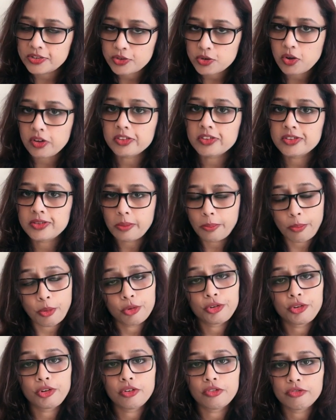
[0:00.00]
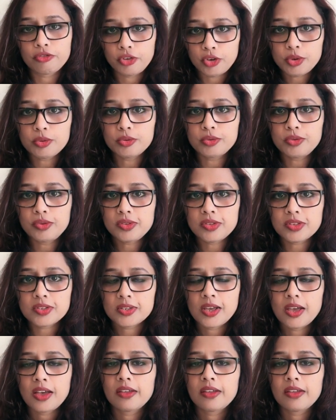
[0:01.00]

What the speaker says: not support your views,